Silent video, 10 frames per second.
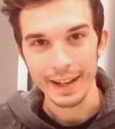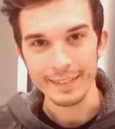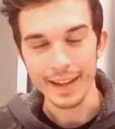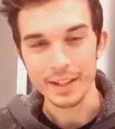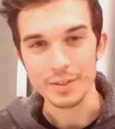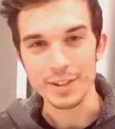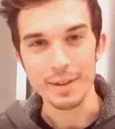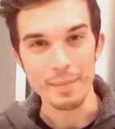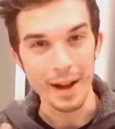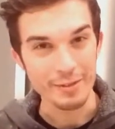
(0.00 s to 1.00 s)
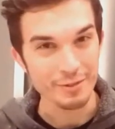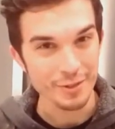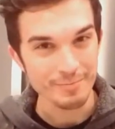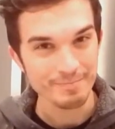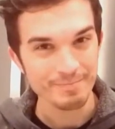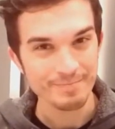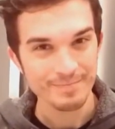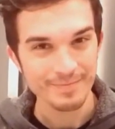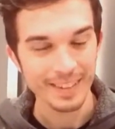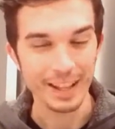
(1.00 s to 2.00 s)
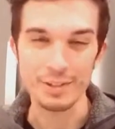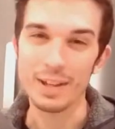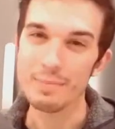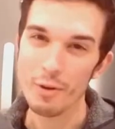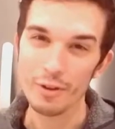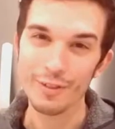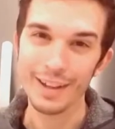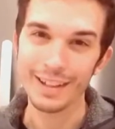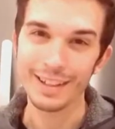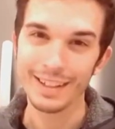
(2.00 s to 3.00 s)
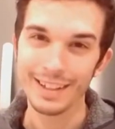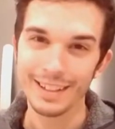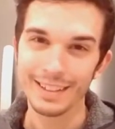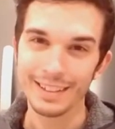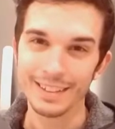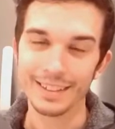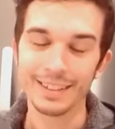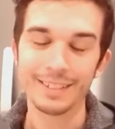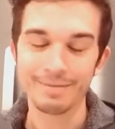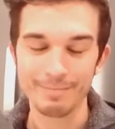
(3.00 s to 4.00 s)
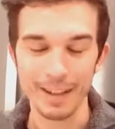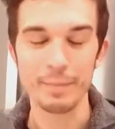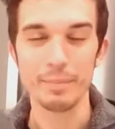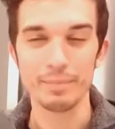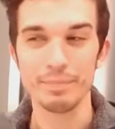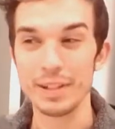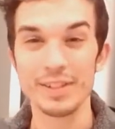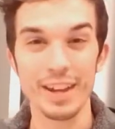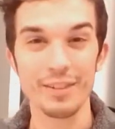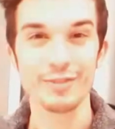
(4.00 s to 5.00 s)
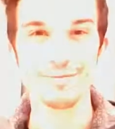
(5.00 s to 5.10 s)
and that you stay mindful, that you stay motivated, and be safe.